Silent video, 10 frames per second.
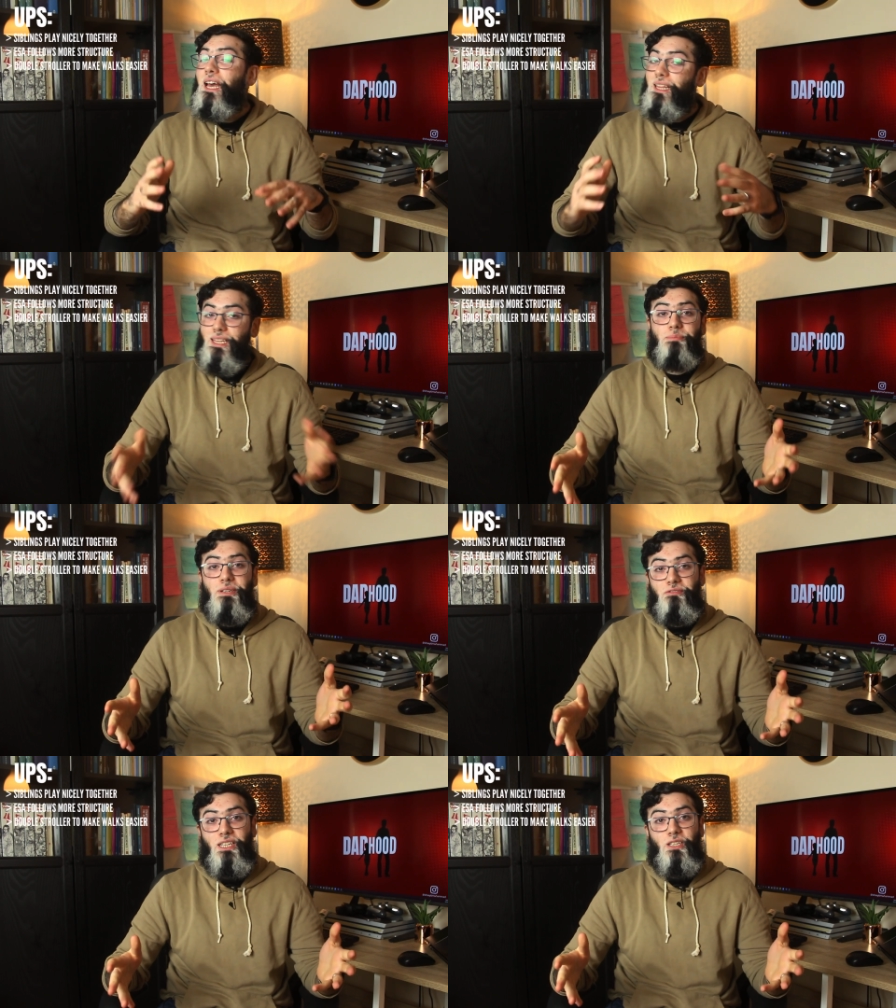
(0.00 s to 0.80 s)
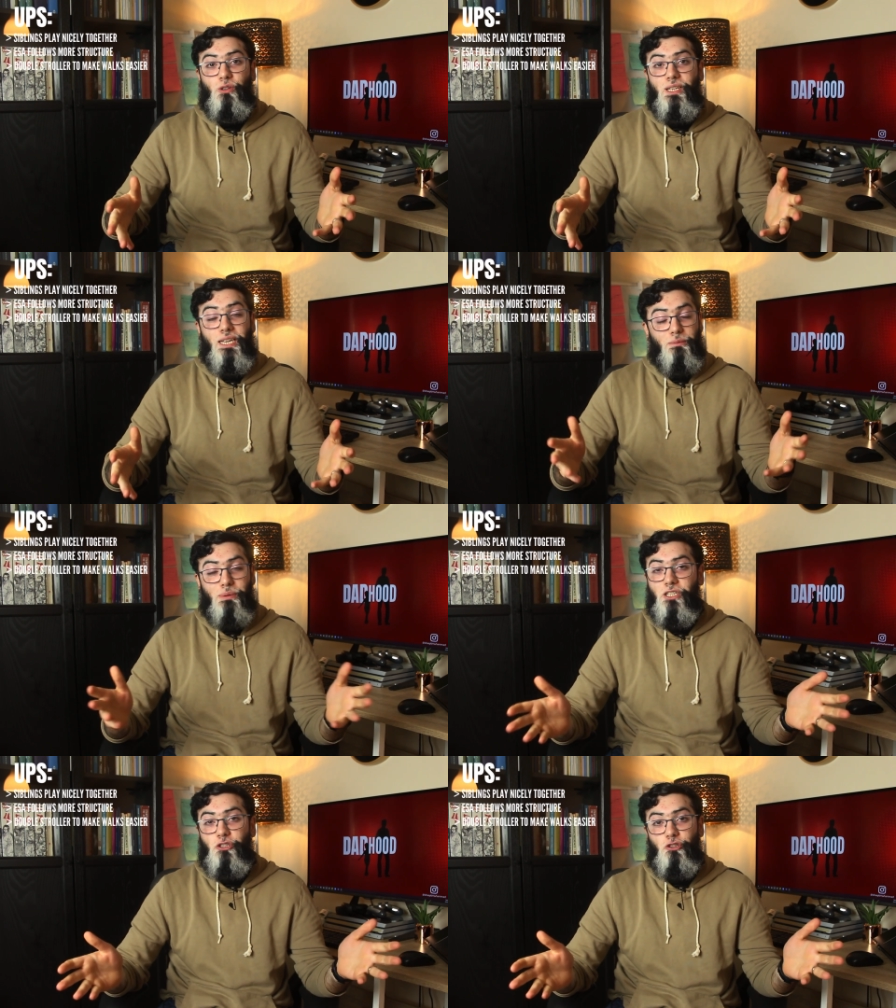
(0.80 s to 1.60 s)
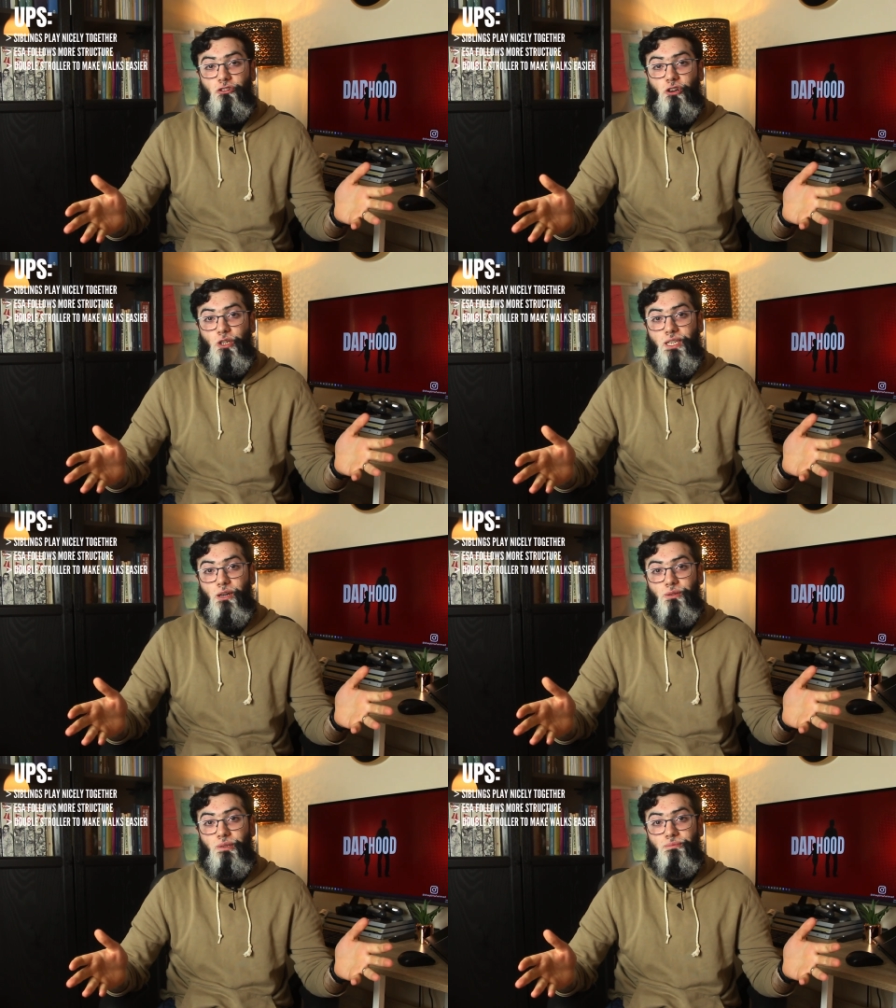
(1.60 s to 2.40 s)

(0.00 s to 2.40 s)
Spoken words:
and that's been really good, especially during lockdown.